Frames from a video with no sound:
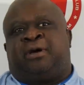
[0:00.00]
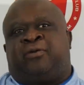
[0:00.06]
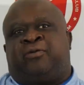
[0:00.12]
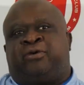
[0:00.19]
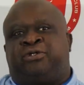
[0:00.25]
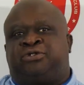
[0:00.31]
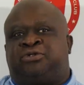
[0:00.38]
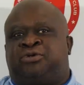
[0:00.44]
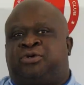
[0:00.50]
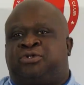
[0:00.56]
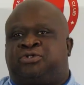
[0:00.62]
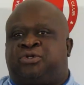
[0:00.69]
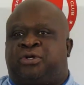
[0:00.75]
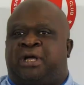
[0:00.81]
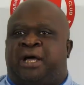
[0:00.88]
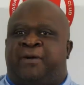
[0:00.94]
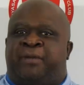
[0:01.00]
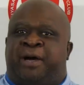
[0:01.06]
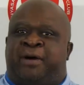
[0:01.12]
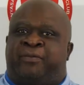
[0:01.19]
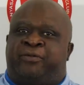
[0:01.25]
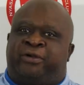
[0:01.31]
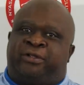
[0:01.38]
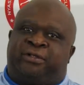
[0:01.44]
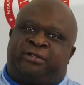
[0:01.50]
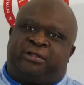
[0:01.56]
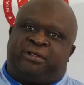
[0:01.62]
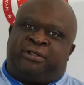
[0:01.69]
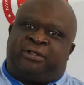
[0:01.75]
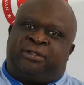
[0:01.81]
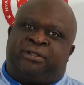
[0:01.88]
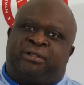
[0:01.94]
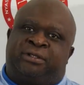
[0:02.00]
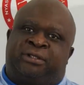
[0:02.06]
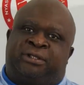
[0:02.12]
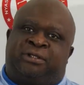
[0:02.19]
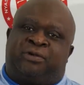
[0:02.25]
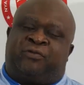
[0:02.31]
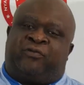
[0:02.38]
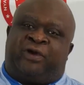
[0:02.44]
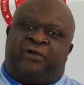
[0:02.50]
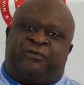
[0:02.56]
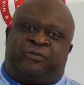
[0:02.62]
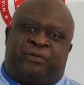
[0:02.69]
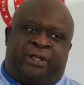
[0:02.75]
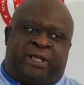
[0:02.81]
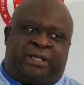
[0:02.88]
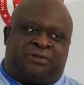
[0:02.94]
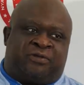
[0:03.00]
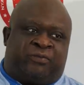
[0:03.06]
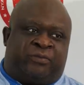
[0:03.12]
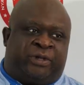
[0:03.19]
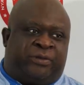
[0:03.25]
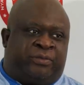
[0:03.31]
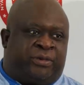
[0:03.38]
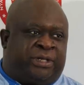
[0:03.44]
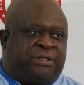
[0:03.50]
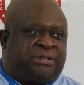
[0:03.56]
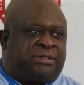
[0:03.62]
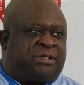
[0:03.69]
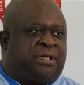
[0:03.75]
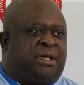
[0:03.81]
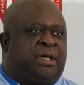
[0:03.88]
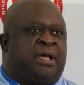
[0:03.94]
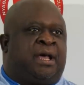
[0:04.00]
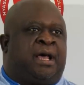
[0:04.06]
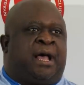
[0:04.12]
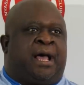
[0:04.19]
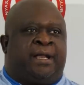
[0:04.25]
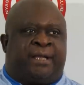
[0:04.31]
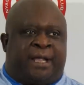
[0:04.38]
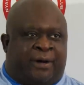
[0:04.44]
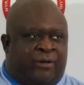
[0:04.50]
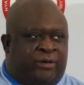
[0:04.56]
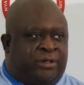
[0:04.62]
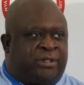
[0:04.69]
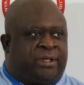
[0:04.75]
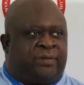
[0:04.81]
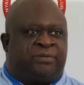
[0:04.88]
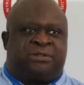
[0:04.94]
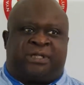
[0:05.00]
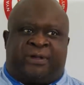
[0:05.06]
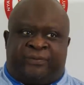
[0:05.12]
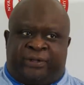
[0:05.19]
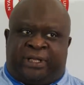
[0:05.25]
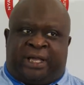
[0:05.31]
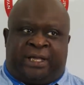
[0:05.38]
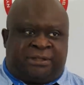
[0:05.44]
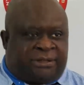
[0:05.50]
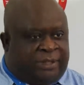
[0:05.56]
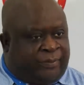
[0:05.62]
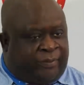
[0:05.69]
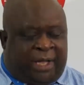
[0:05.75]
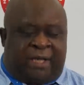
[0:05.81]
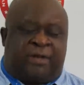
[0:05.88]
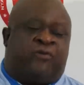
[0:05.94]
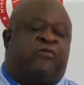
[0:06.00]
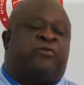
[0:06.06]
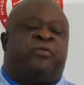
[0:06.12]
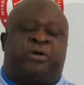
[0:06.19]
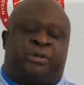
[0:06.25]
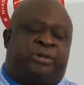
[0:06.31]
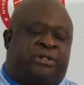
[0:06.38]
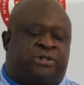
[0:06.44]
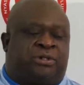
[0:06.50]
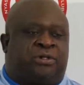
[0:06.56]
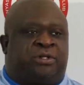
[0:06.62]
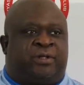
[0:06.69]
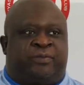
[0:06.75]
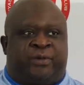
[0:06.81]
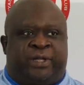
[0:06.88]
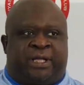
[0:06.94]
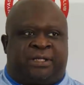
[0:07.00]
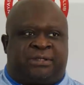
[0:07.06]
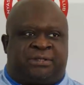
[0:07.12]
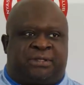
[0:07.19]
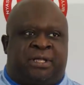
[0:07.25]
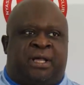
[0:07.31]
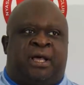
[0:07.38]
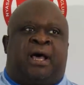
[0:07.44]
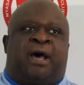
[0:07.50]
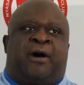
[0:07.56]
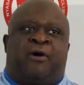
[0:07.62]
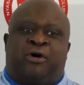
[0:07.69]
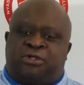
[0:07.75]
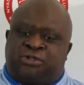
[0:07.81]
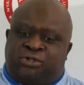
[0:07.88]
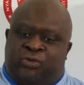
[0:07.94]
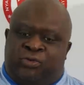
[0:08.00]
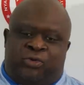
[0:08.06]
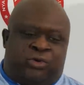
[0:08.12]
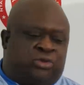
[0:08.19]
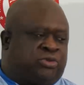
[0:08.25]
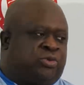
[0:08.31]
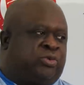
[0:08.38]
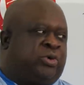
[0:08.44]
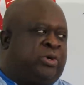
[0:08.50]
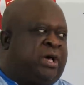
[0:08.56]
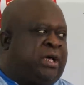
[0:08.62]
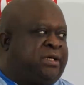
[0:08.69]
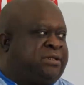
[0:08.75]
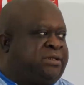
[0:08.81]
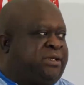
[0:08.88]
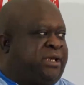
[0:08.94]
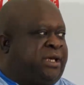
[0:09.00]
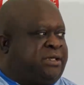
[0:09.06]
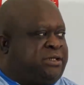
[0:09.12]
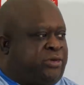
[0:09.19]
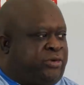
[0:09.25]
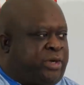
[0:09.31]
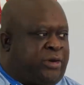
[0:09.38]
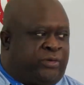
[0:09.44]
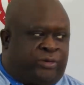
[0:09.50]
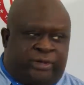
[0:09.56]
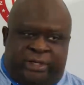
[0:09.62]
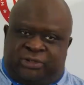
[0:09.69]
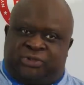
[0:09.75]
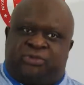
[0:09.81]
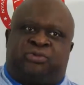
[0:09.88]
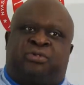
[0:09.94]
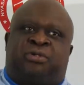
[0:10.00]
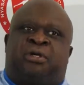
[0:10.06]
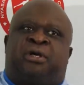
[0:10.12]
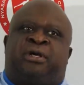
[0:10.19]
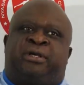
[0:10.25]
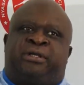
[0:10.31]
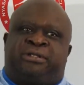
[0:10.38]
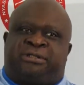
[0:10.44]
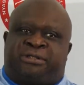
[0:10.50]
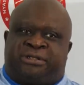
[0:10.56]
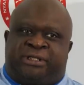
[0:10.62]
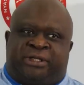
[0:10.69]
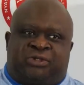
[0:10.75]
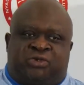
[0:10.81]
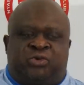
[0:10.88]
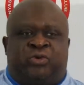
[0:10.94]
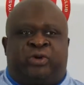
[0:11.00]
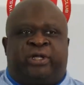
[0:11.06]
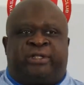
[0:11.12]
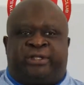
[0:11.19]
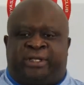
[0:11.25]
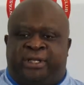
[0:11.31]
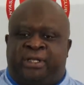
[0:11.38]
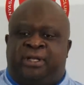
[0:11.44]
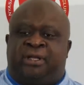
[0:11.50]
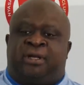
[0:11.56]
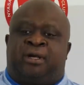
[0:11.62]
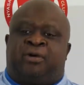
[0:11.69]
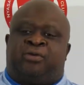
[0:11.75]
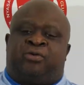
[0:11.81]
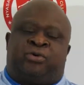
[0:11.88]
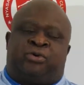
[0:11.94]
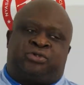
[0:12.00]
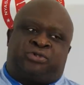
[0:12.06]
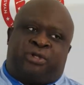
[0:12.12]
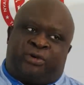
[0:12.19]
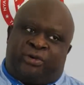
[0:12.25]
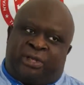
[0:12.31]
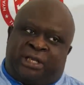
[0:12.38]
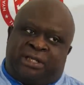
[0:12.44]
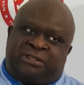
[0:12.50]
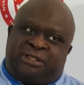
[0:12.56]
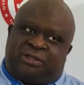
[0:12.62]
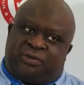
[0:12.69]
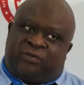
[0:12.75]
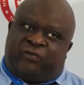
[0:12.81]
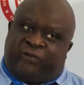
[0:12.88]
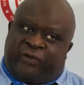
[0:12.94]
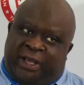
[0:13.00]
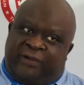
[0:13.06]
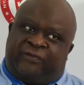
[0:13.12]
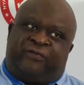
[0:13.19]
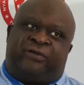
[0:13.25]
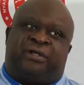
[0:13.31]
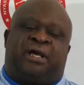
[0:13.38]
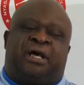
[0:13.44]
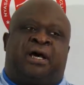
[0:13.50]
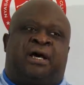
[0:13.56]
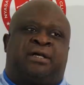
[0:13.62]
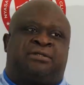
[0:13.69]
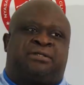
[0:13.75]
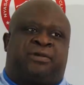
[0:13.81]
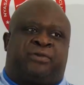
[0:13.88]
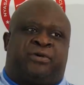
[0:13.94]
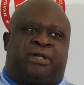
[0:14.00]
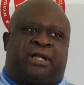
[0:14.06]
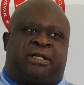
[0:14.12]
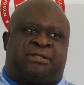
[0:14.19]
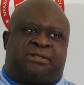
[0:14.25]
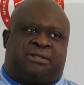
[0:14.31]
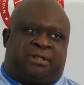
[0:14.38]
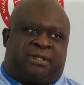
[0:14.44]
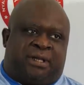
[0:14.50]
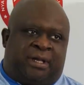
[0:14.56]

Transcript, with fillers: we should also come up with the, the top five players of big breads and I owed them something as a matter of motivation to the prayers. Also, also as he has alluded to, it's a two-way thing. We also recognize the top five uh, supporters.